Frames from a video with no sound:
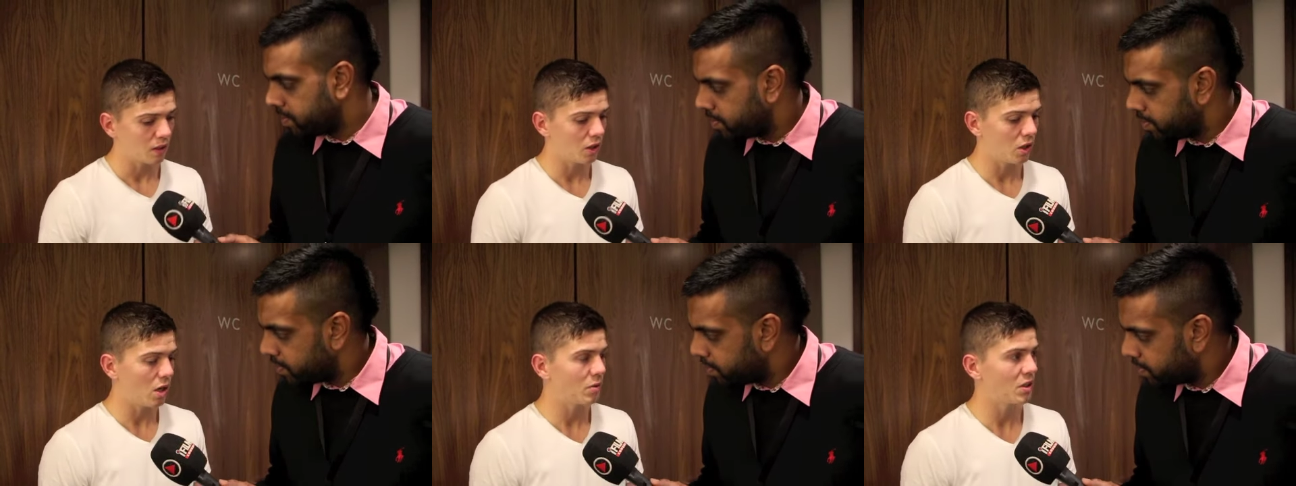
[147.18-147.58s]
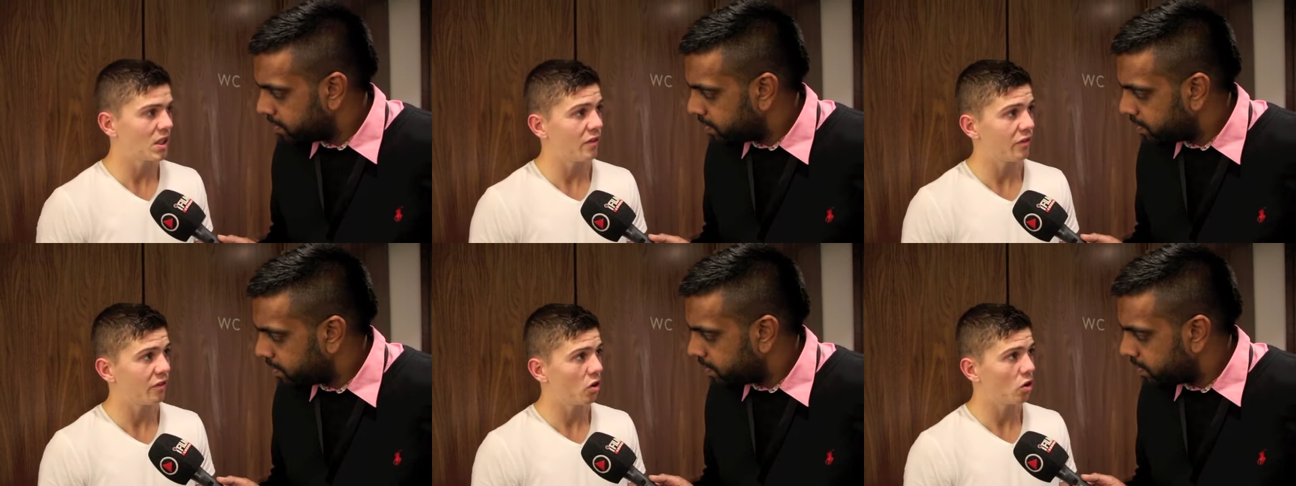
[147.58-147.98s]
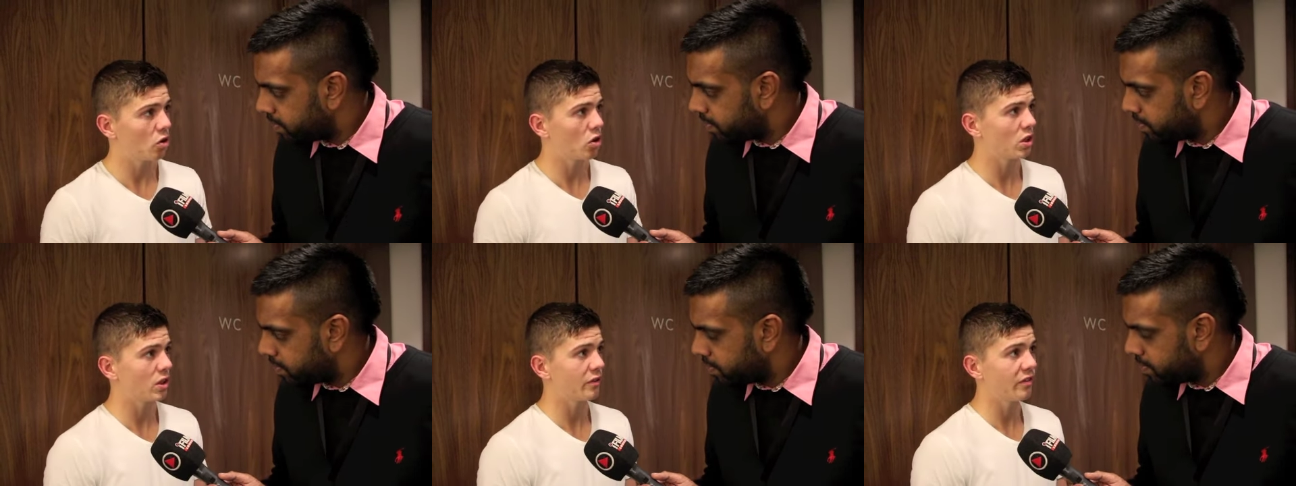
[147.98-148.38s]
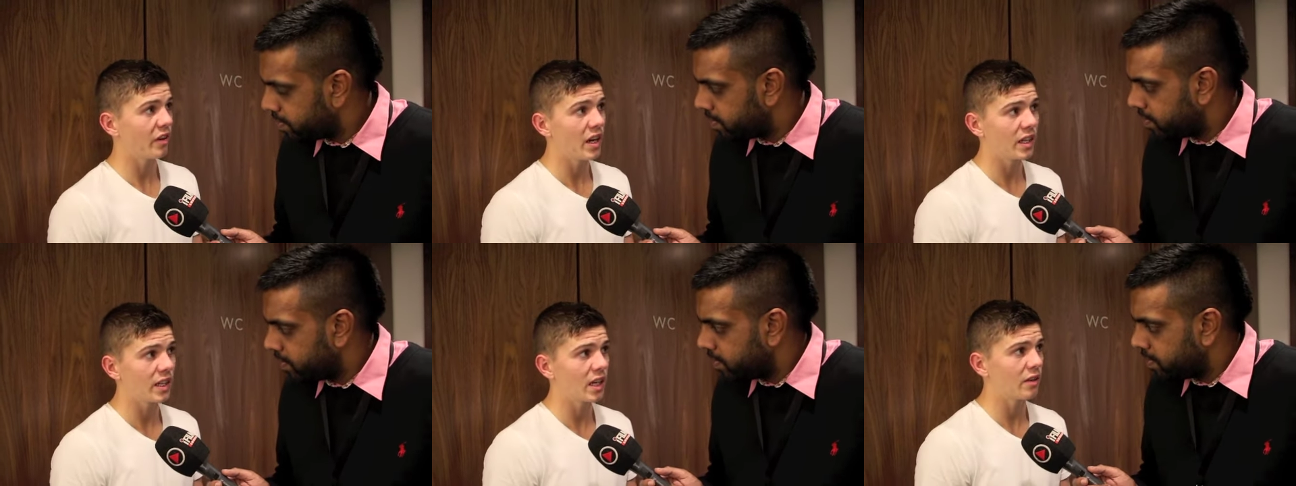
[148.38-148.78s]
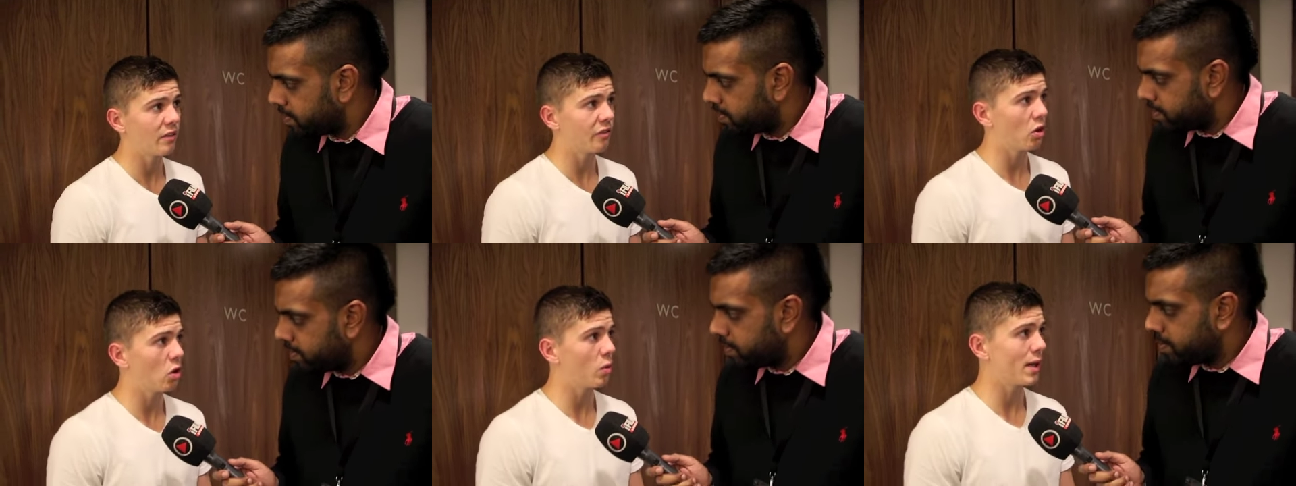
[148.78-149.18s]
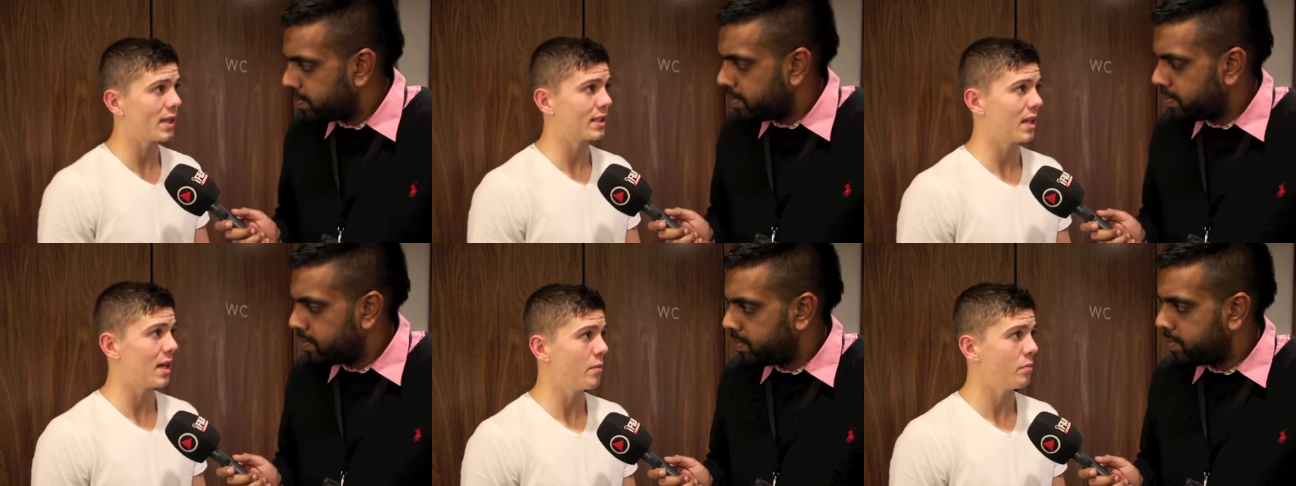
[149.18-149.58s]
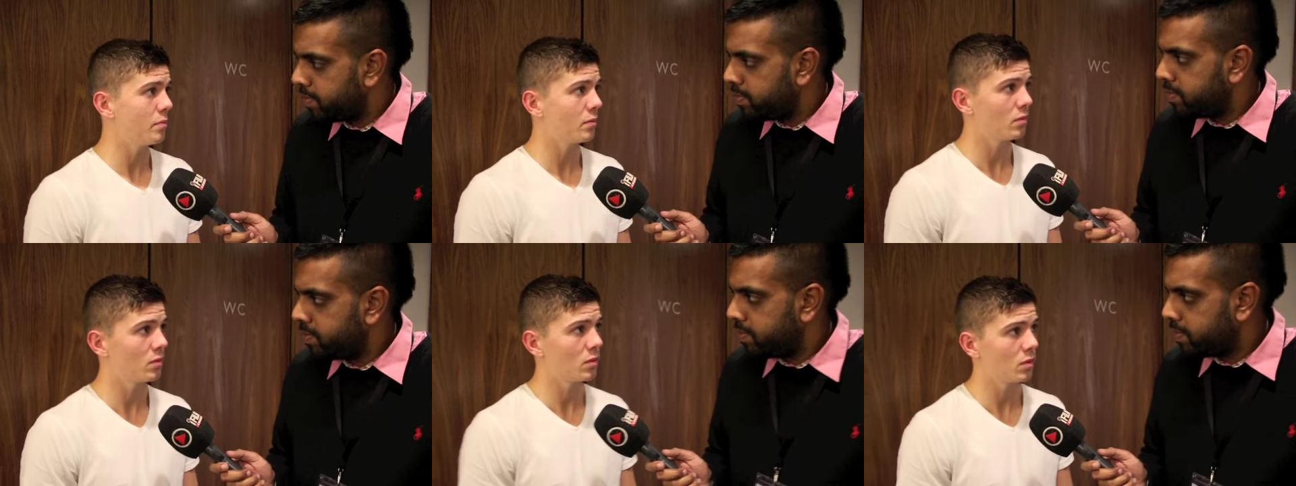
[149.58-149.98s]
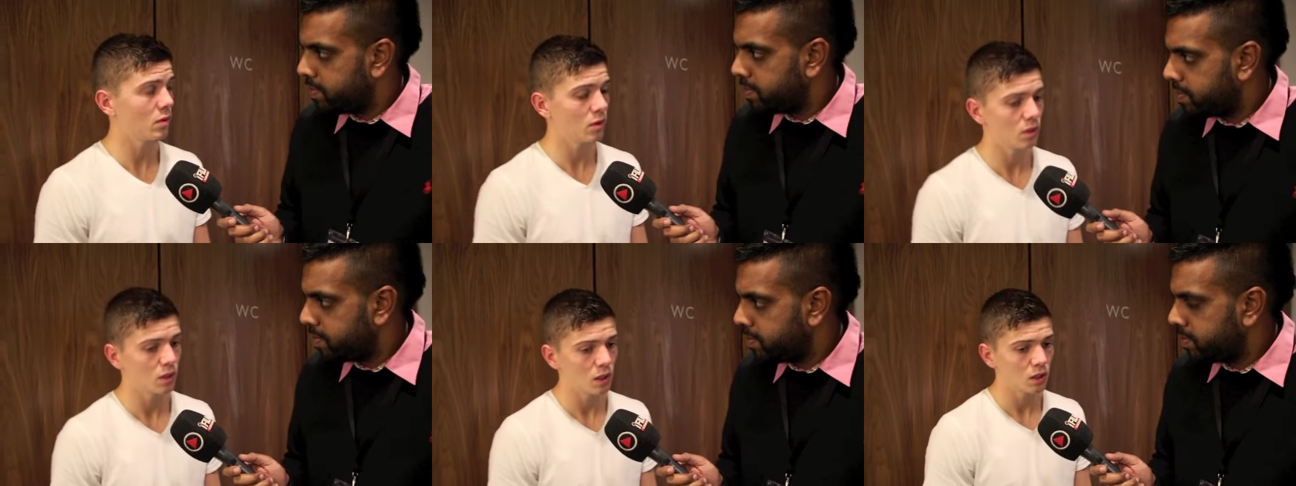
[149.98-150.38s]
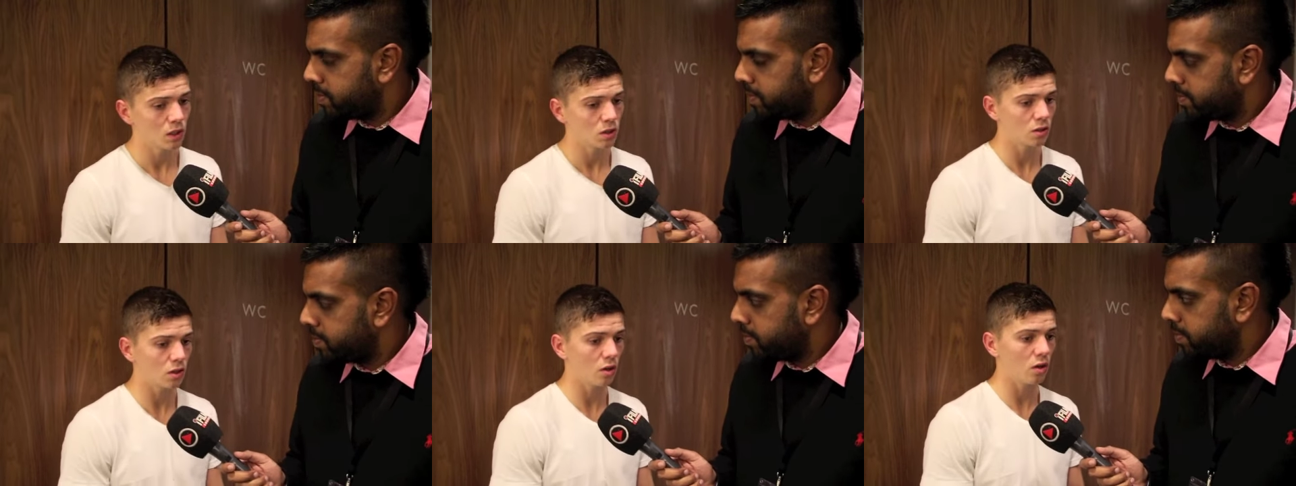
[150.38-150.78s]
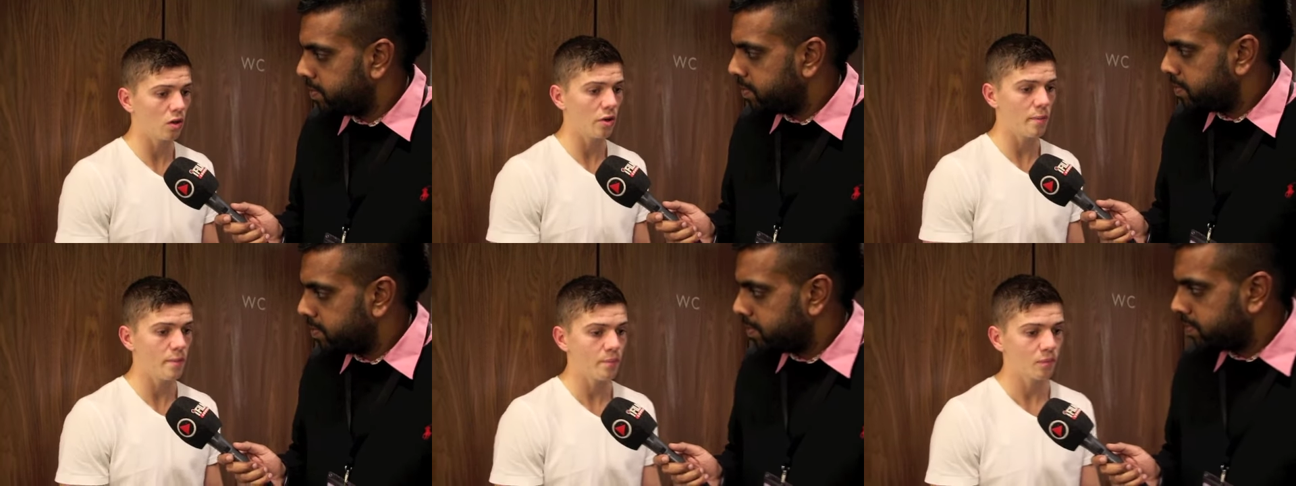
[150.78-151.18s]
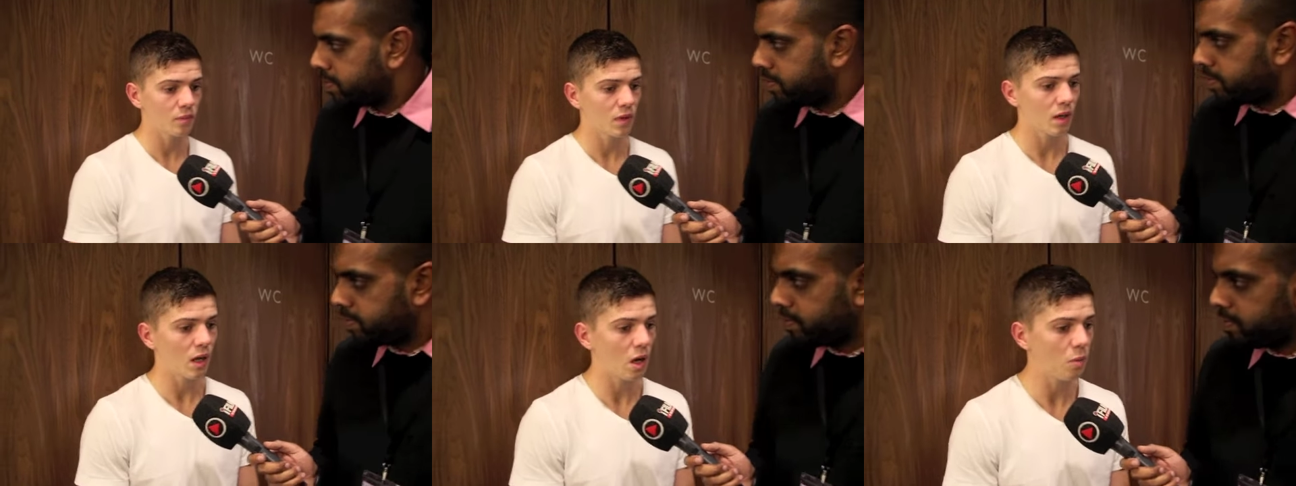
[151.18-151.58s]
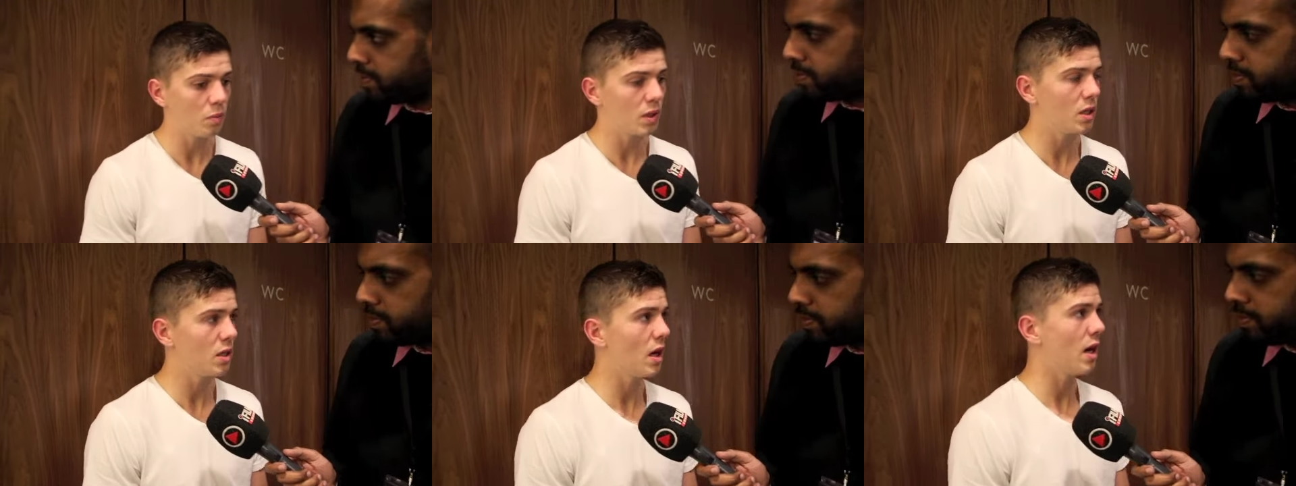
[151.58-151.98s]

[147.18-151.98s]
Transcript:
Speaker 1: You know, I'm staying focused. I'm fighting again in four weeks' time, so I'll be